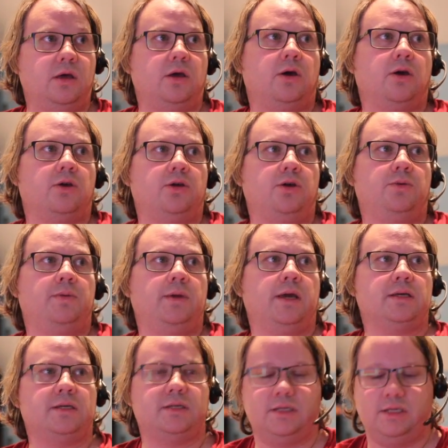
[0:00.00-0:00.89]

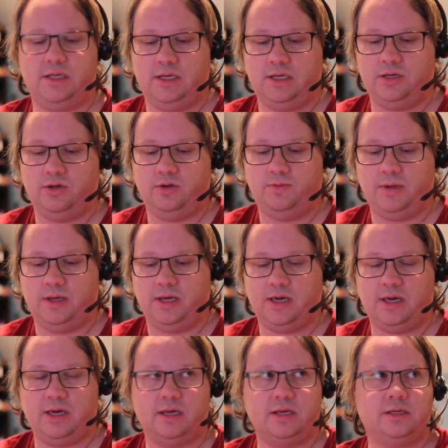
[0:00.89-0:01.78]
UPSC
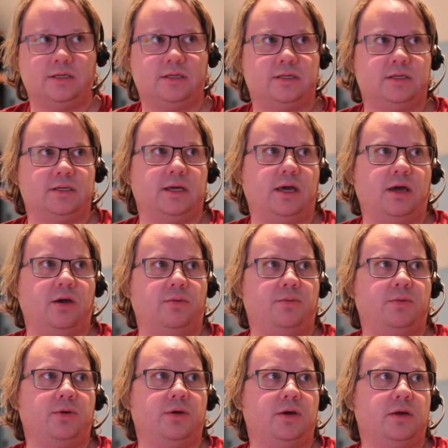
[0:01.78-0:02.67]
UPS
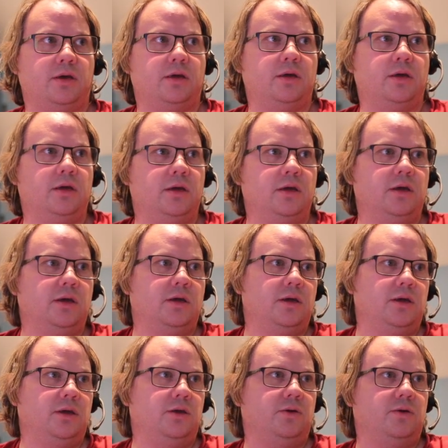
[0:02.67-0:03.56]
output,
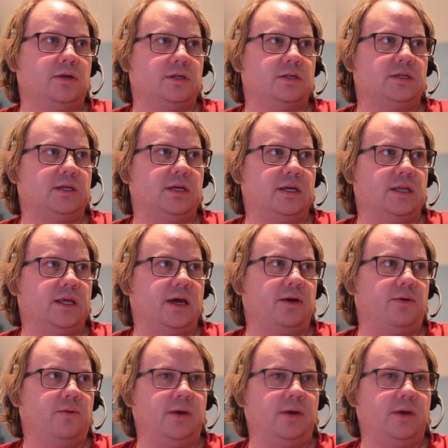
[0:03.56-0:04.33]
you can see that we